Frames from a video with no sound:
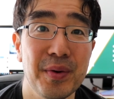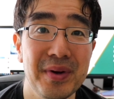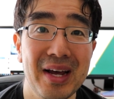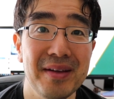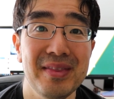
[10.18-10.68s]

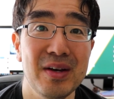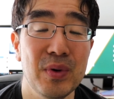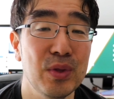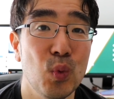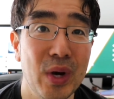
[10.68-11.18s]
going out there
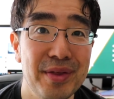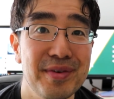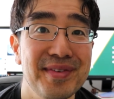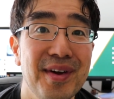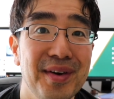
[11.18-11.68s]
when the
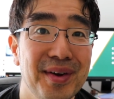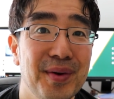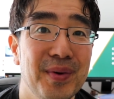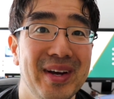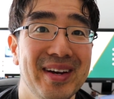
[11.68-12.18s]
weather is
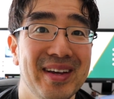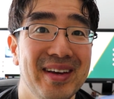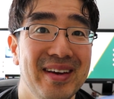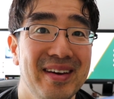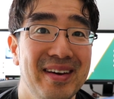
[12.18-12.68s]
not great.
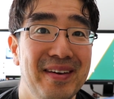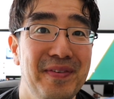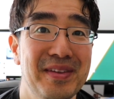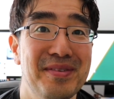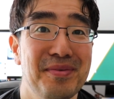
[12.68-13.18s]

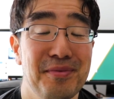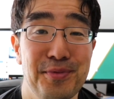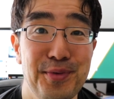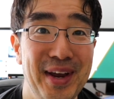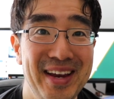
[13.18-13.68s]
If it's
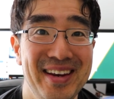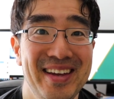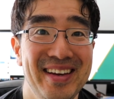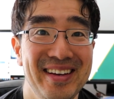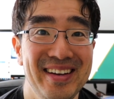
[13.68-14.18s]

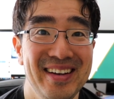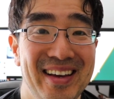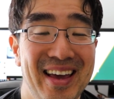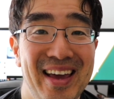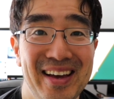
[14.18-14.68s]
raining,
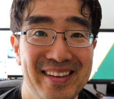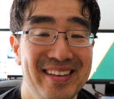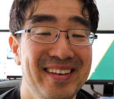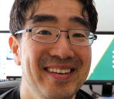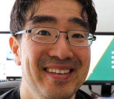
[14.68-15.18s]

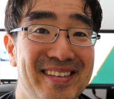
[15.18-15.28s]
hailing,